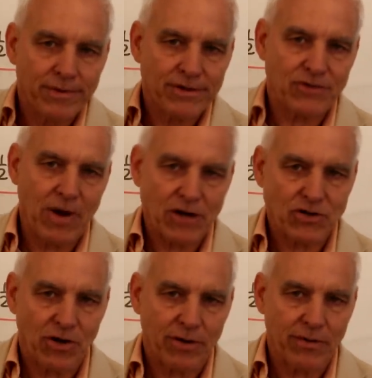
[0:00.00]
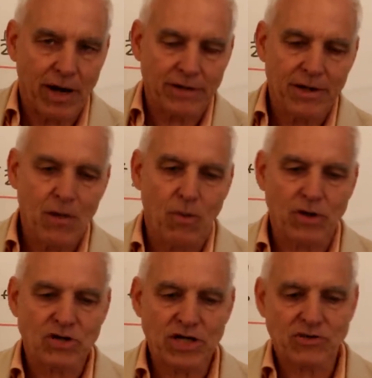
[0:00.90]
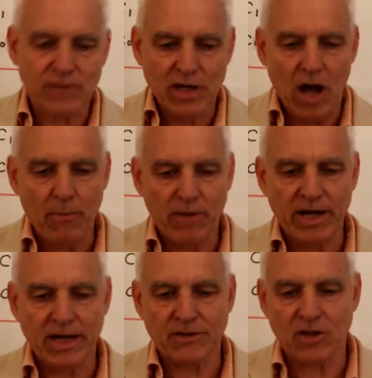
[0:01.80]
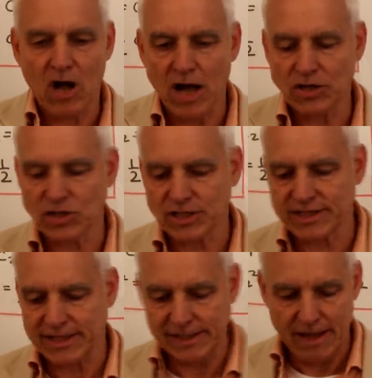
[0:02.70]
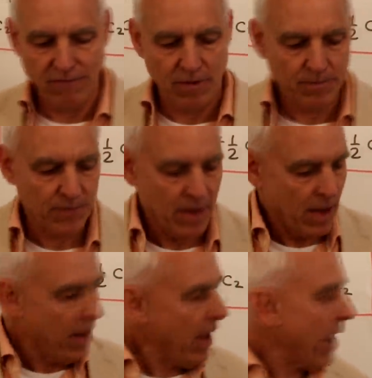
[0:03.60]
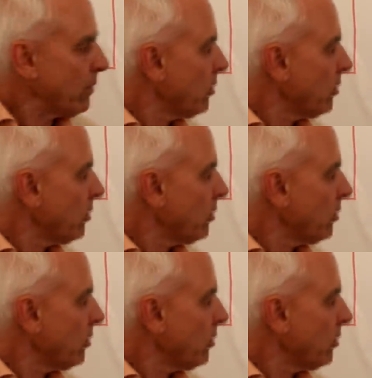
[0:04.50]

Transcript: structure, right? We're just really operating at the conjugacy level. And